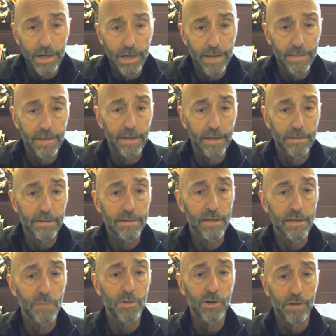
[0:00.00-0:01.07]
And I think to
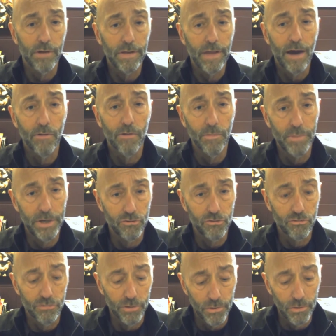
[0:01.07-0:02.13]
some degree that will be
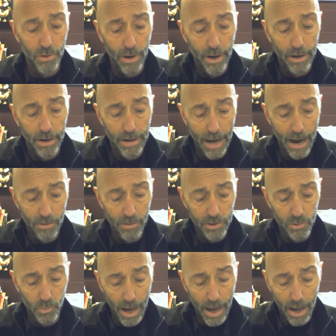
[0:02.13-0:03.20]
true now
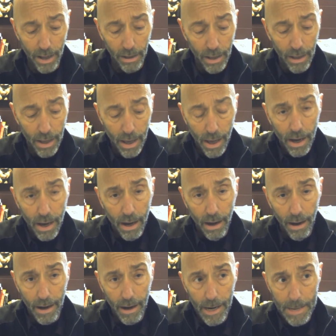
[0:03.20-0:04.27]
as well.
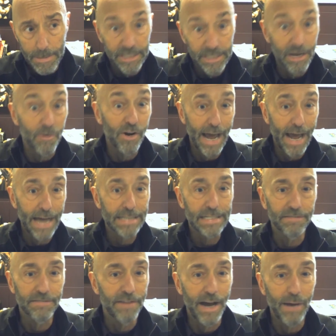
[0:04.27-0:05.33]
Someone asked
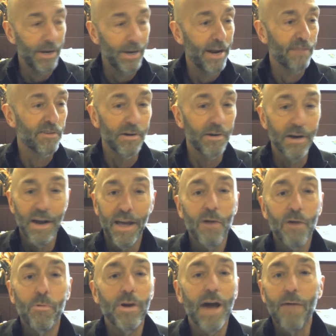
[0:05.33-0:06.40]
if I would ever
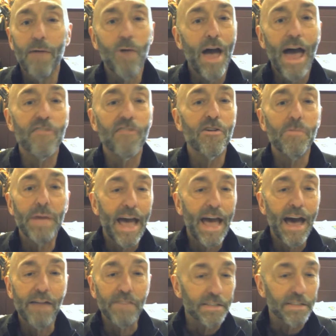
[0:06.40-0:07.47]
be
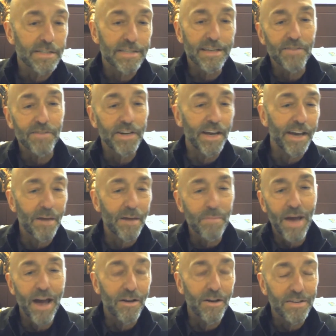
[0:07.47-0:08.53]
having the 7 a.m.
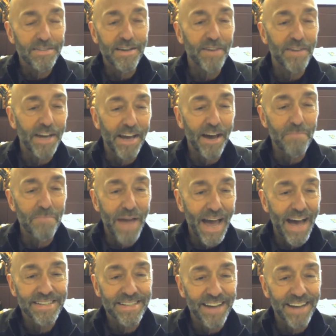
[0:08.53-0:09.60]

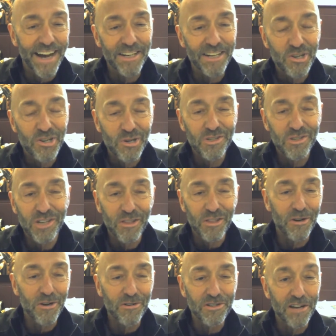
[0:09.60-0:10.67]
Mass on Tuesday,
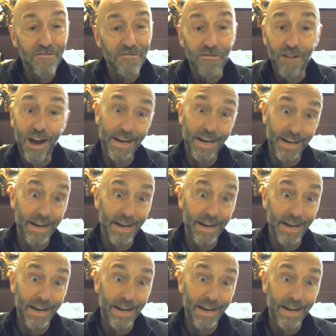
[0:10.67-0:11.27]
Thursday, and Friday.